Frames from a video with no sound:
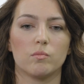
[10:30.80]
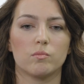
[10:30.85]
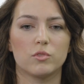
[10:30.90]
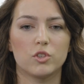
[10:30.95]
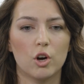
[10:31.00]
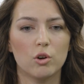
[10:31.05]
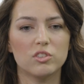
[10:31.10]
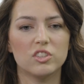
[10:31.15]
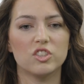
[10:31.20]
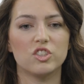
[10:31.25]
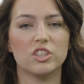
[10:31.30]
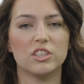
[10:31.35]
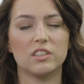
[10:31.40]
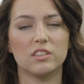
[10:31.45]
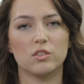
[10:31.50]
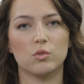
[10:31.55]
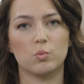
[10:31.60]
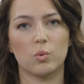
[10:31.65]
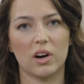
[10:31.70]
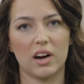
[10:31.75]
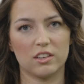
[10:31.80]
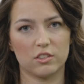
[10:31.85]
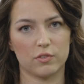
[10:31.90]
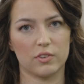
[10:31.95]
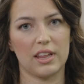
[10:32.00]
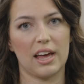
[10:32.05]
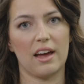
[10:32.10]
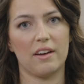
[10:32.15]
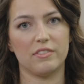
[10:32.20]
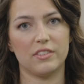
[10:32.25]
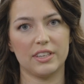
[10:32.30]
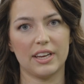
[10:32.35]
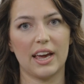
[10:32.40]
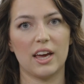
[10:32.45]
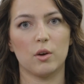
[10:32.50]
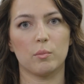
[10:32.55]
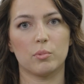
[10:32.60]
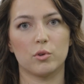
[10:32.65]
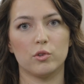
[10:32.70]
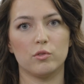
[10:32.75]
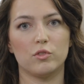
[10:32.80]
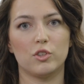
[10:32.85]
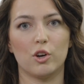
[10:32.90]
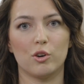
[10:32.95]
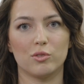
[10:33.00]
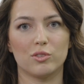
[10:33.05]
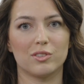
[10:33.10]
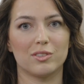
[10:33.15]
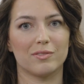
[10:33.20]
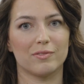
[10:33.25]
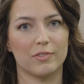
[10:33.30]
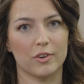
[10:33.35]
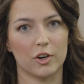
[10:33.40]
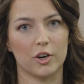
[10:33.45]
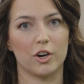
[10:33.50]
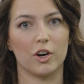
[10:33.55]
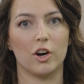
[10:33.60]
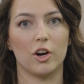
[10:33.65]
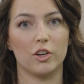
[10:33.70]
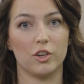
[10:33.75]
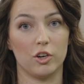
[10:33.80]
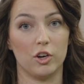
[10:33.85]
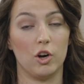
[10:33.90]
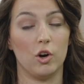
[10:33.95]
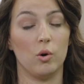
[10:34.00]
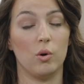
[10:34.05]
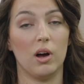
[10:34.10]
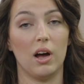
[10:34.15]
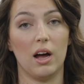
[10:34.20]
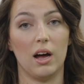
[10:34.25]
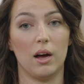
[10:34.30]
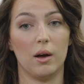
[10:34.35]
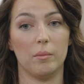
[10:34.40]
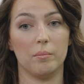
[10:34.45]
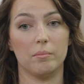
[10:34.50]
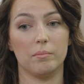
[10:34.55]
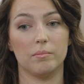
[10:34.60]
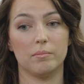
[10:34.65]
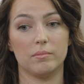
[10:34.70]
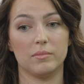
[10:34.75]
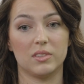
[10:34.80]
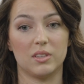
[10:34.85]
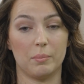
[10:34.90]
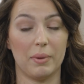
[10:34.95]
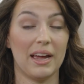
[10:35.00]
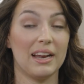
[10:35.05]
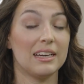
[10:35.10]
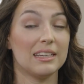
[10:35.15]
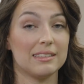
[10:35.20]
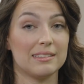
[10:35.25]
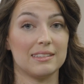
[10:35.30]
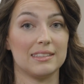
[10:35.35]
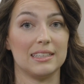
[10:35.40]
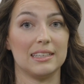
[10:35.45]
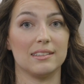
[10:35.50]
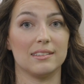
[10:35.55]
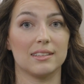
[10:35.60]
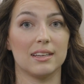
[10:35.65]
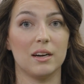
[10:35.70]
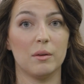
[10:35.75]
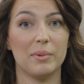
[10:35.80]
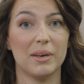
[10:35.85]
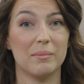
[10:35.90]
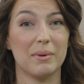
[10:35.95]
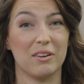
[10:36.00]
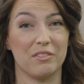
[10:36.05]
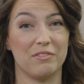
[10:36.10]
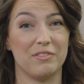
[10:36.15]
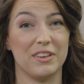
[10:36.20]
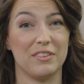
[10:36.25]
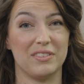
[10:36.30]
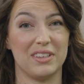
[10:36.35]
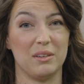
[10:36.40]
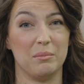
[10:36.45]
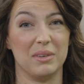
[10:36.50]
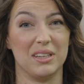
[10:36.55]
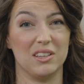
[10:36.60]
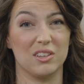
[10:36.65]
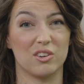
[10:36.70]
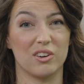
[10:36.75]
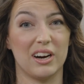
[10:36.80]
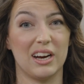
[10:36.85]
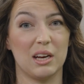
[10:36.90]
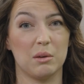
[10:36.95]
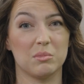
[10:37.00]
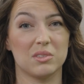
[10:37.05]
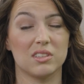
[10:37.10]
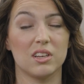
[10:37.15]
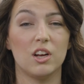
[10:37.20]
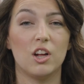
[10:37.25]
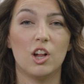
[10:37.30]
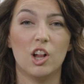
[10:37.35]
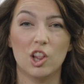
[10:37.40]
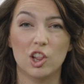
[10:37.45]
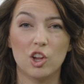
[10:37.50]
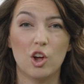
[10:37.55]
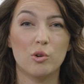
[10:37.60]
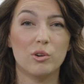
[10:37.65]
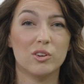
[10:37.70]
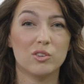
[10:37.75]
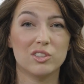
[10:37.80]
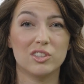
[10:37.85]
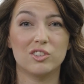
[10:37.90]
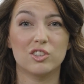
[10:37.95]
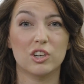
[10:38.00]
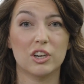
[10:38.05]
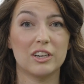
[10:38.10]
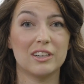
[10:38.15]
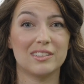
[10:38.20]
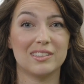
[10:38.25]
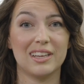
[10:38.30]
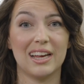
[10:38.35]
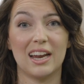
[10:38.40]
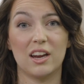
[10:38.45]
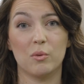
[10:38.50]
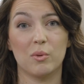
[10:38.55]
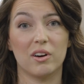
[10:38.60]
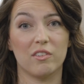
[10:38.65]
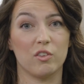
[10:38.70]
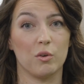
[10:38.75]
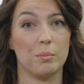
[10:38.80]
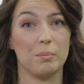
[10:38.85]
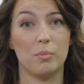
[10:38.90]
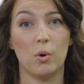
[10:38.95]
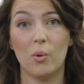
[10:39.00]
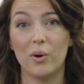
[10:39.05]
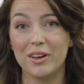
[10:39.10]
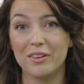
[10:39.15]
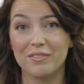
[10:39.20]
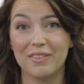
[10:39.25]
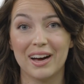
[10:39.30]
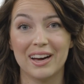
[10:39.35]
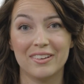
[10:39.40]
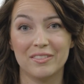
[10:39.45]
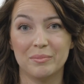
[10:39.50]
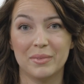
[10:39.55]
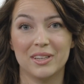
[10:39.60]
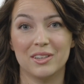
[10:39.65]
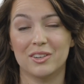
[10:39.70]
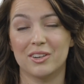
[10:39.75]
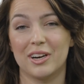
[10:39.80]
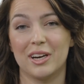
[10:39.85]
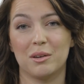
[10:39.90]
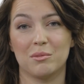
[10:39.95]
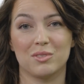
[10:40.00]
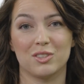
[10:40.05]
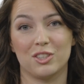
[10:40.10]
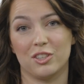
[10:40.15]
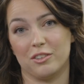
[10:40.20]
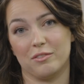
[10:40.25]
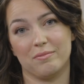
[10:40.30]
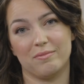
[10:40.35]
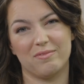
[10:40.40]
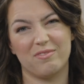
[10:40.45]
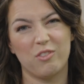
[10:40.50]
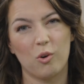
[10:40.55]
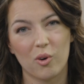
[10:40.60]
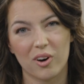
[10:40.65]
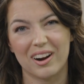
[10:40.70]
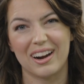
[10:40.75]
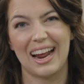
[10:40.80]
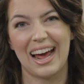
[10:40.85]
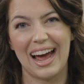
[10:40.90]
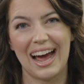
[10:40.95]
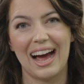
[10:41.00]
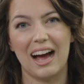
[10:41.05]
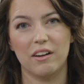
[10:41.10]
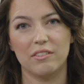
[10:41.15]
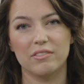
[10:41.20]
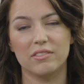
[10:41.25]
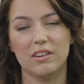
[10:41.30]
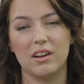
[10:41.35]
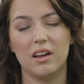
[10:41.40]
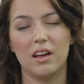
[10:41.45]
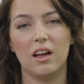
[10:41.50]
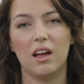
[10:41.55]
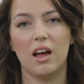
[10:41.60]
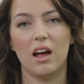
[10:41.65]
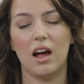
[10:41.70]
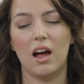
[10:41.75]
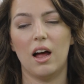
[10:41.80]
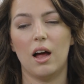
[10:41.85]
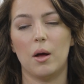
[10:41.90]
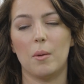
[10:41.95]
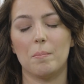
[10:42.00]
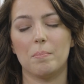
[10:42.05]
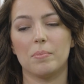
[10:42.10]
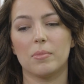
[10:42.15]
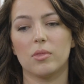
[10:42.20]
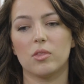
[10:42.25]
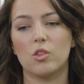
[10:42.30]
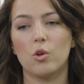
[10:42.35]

Dosages, whereas for the FDA-approved dose for, dependency is going to be about 50 milligrams. Low doses, you're going to see anywhere from 0.5 milligrams to 4.5.